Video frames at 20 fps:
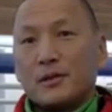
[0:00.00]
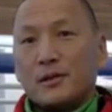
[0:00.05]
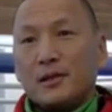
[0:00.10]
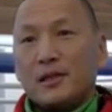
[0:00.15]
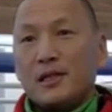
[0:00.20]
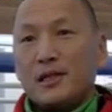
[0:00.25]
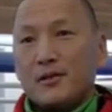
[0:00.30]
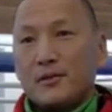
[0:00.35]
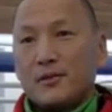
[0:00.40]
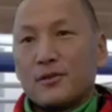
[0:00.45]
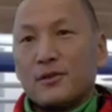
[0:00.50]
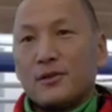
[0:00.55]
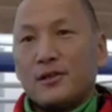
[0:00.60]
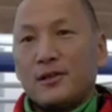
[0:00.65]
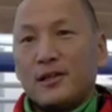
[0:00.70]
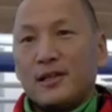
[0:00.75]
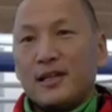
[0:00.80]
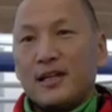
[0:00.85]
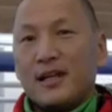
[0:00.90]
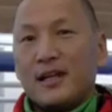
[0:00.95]

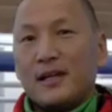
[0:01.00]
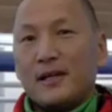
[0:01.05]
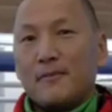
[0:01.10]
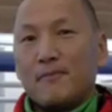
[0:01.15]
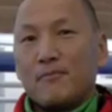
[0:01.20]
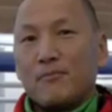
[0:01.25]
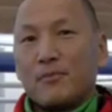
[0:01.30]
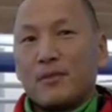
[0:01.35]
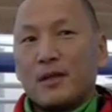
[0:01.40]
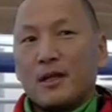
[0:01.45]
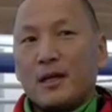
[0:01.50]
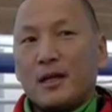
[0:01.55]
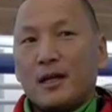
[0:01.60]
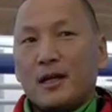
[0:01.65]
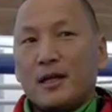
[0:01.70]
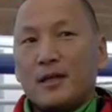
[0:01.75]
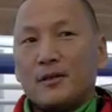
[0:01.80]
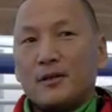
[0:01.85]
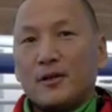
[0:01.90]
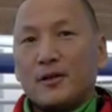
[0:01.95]
lethal
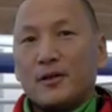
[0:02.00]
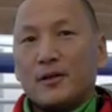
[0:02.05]
and